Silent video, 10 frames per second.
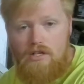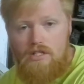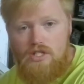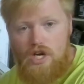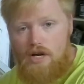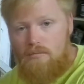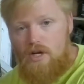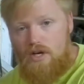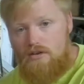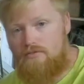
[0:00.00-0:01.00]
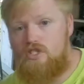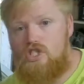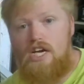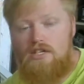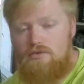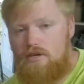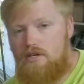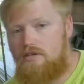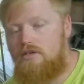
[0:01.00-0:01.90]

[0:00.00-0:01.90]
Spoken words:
It's a stock block from a GS300.